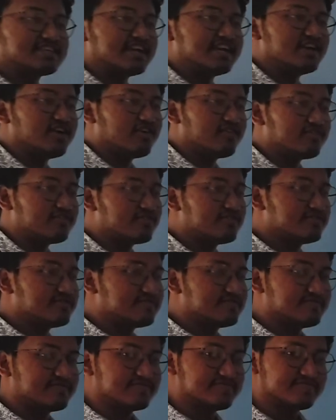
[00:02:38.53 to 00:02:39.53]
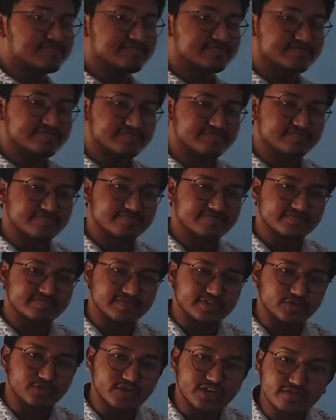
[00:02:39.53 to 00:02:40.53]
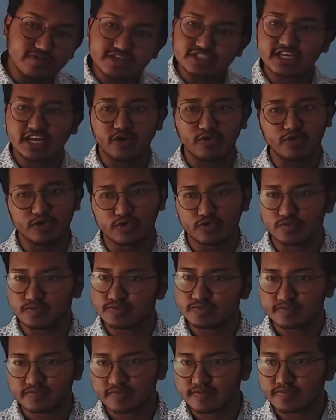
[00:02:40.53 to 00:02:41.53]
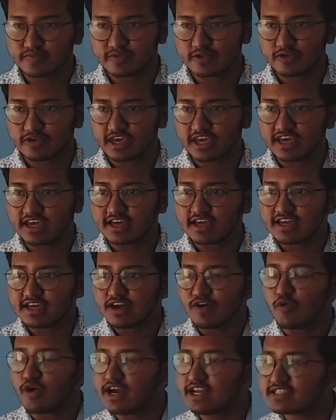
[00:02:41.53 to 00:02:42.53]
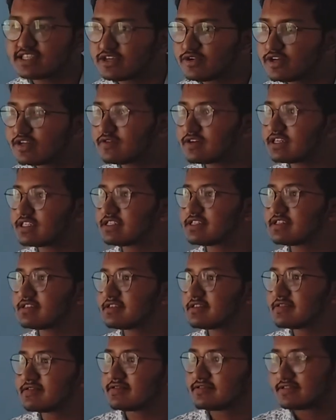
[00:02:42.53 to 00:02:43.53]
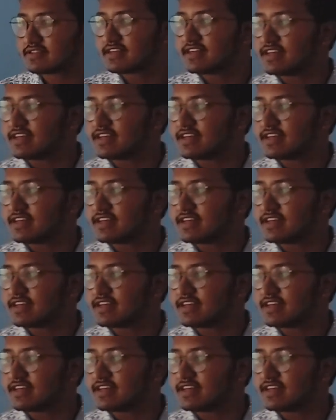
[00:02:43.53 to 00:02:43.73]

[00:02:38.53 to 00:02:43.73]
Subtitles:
the study of universe around you. Okay, what is the universe?